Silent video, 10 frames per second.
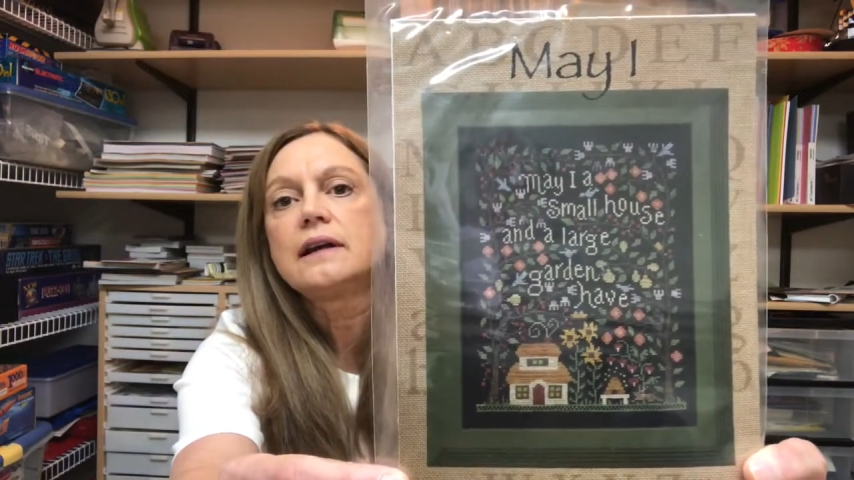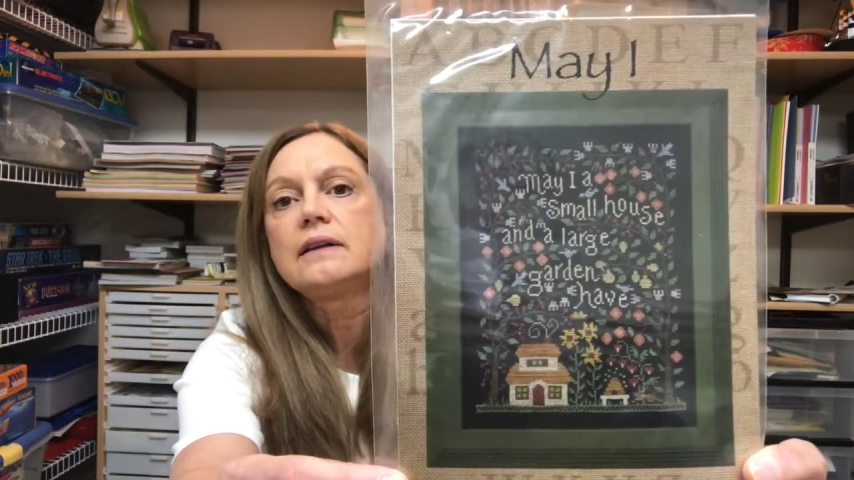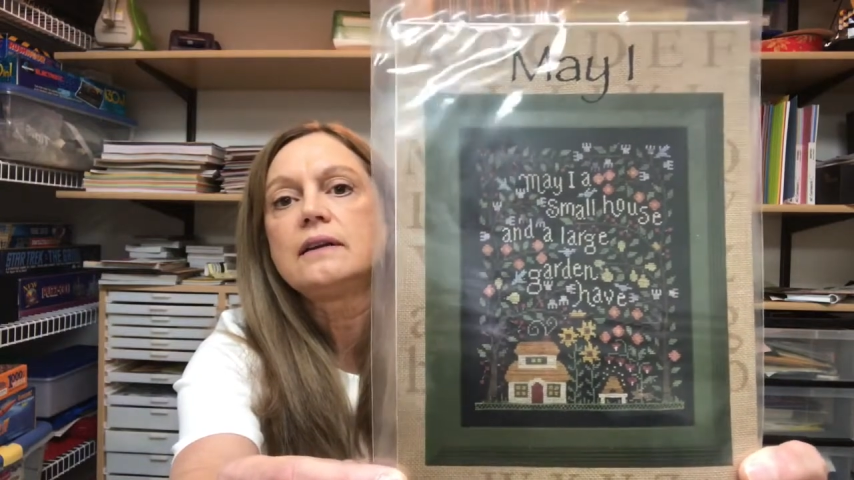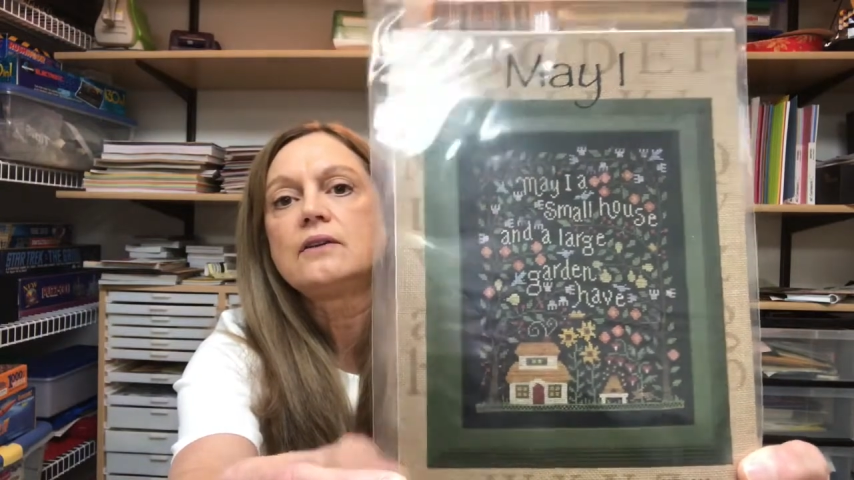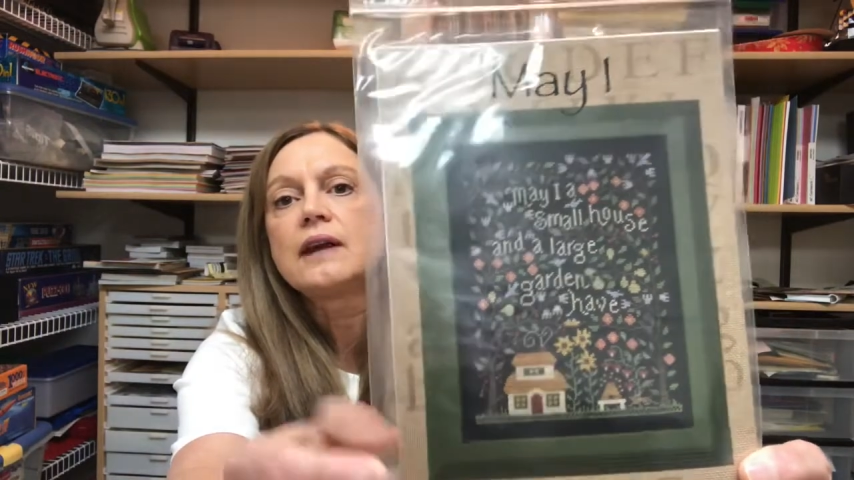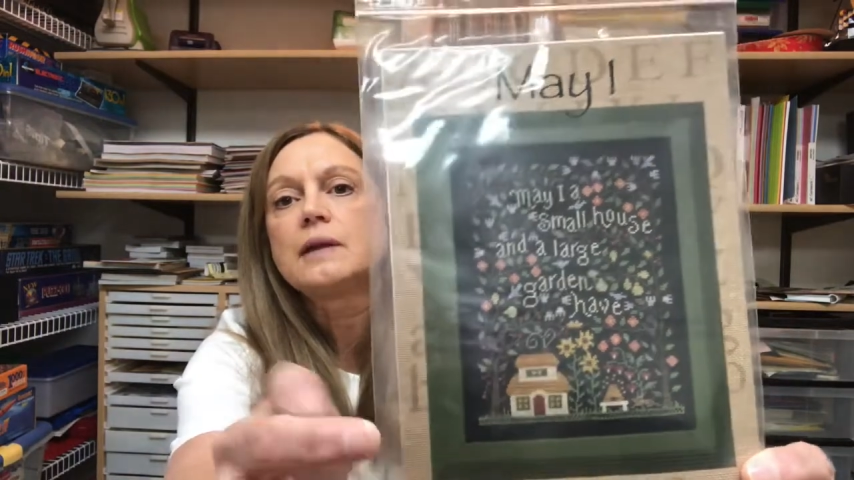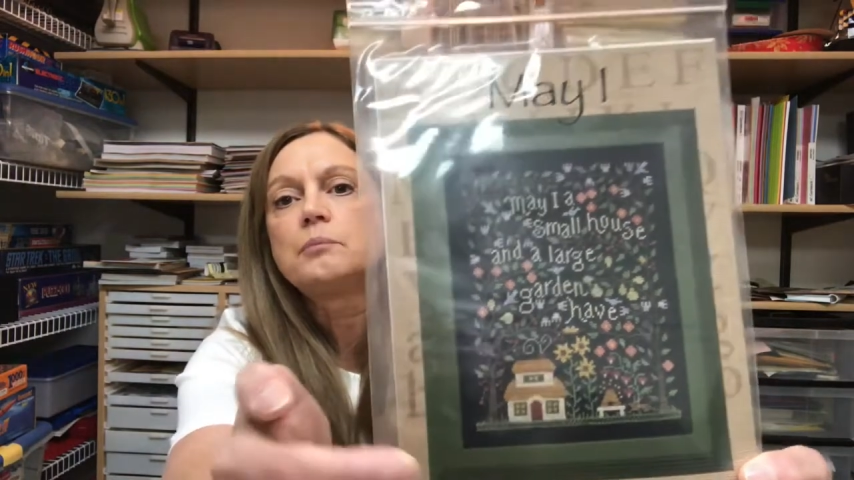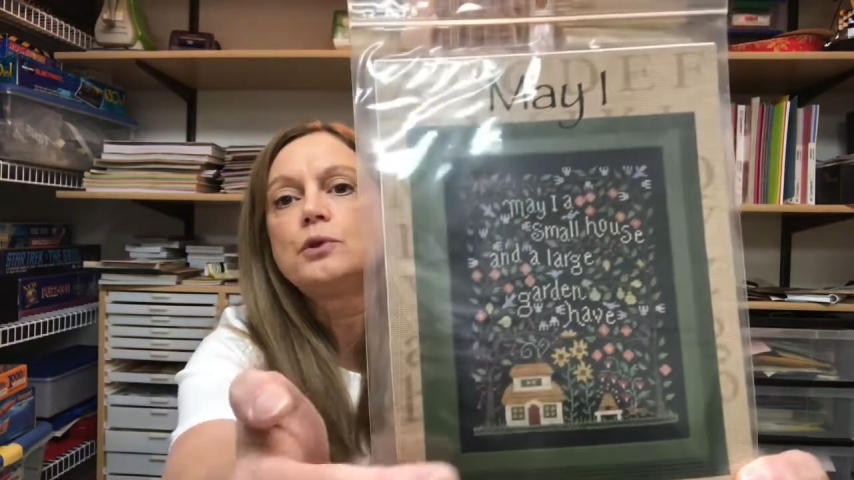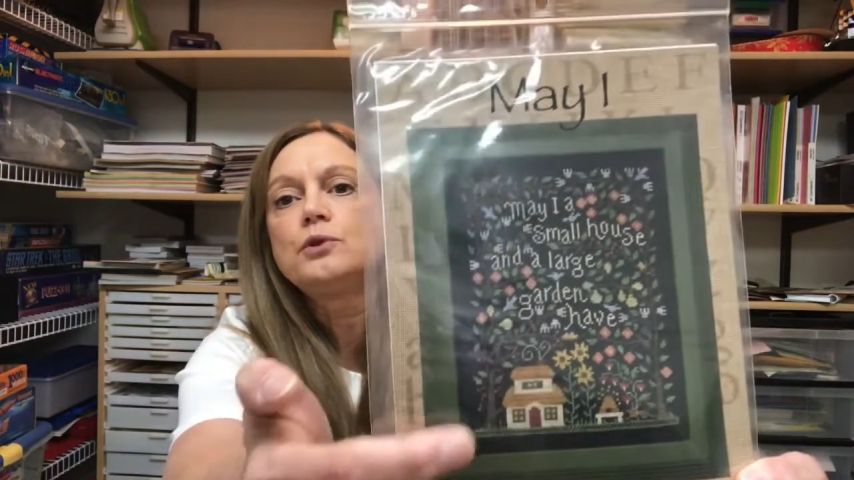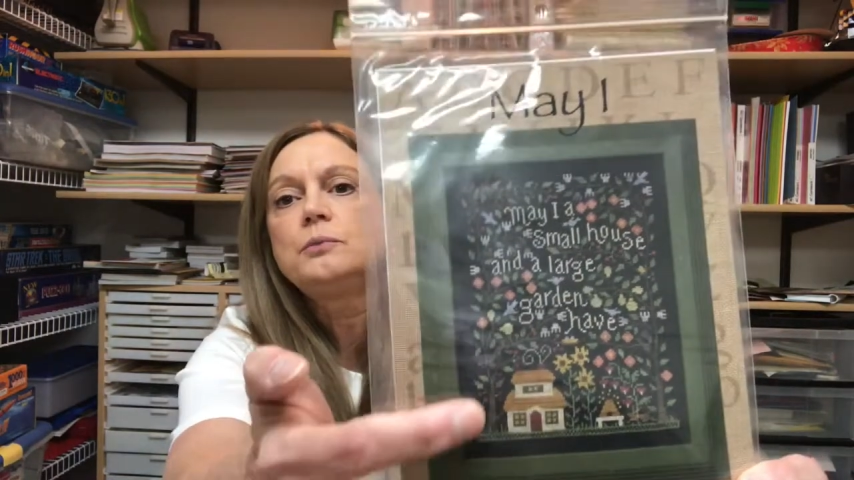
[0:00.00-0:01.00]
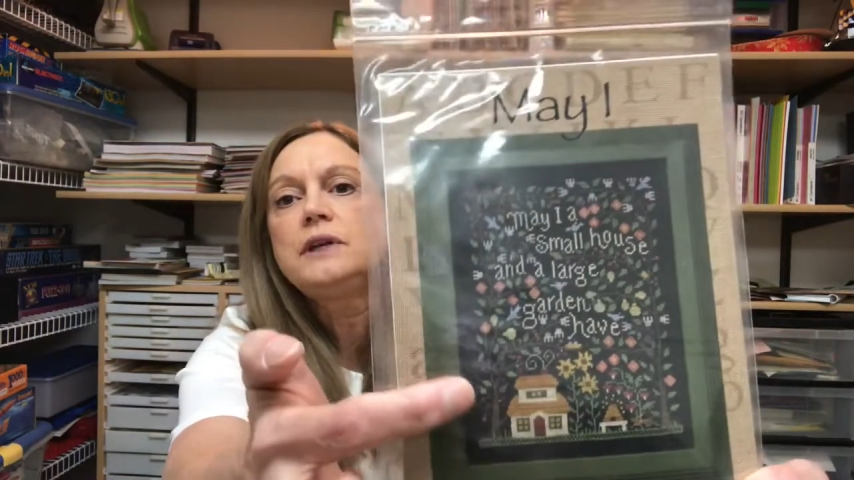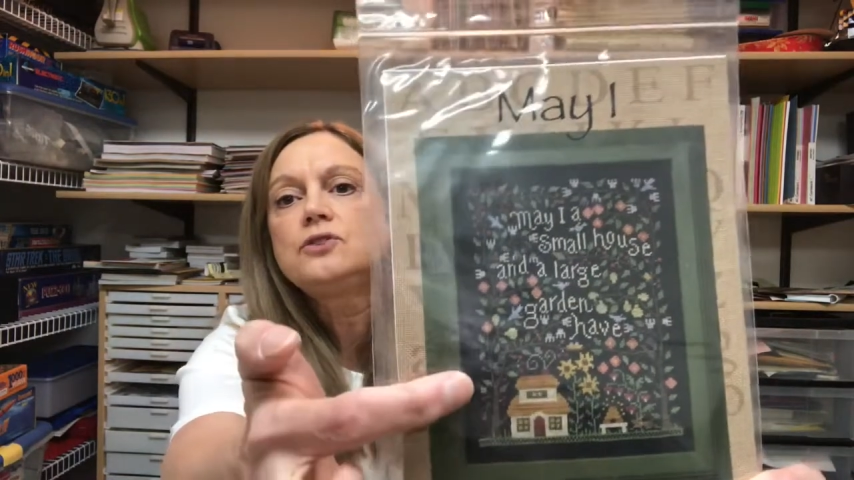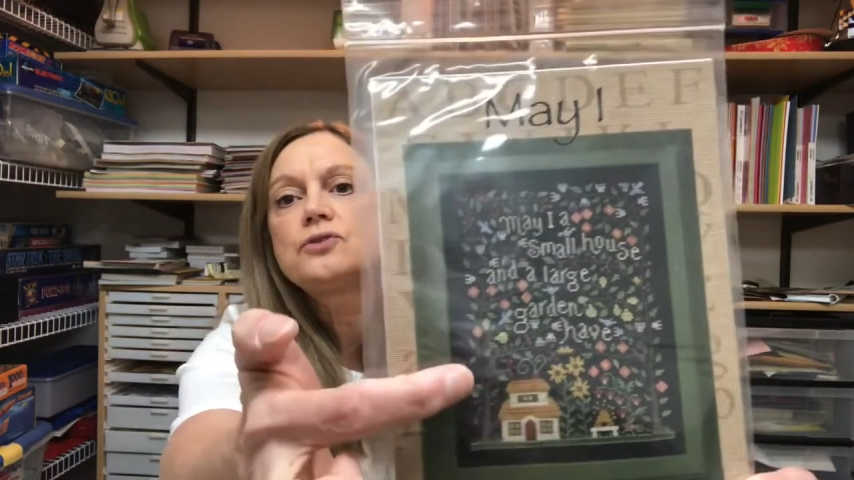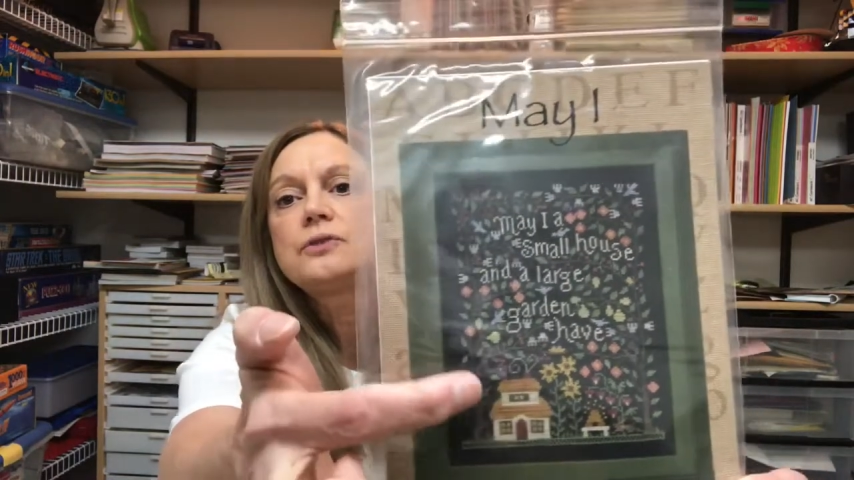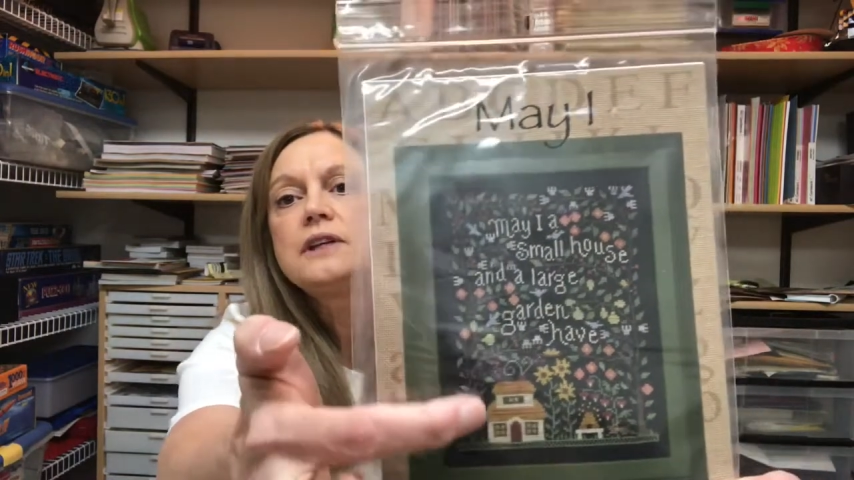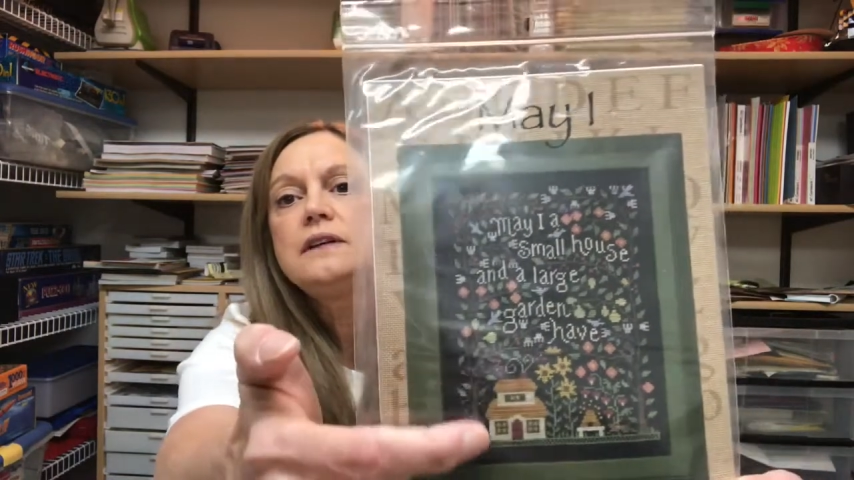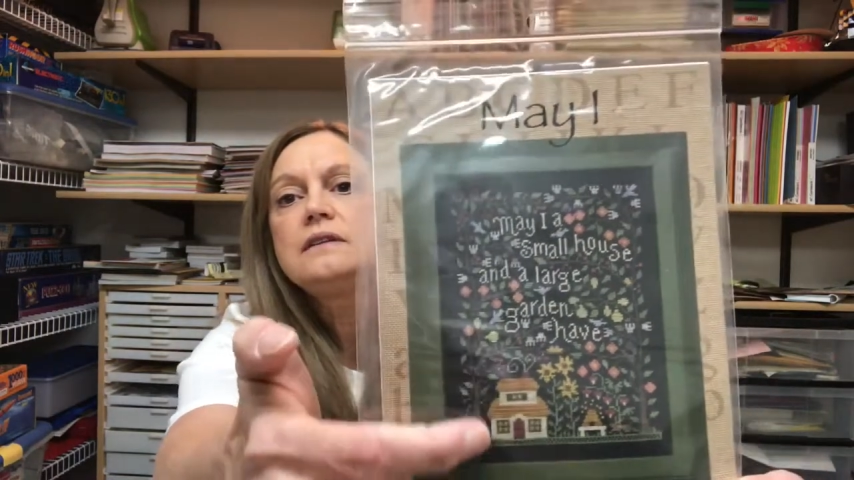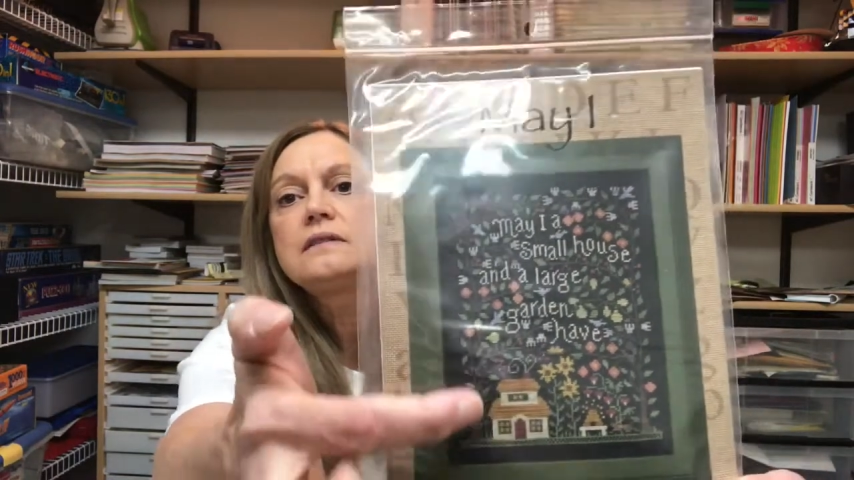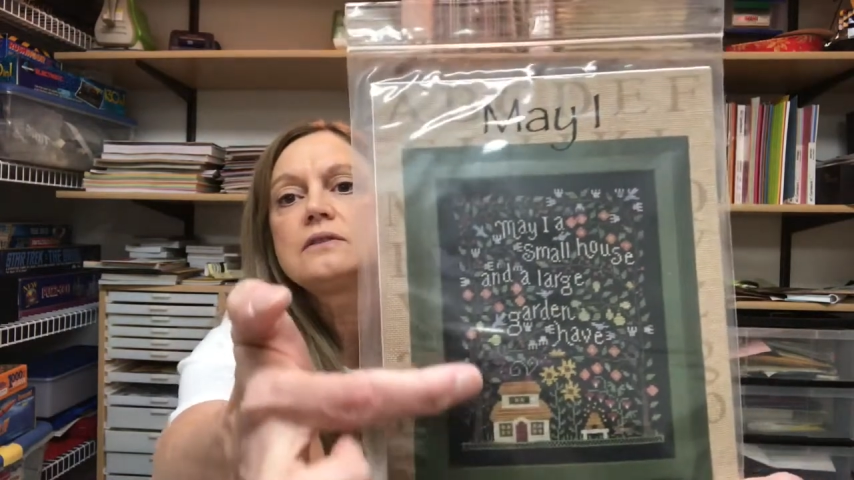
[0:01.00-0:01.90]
And they're like blooming trees.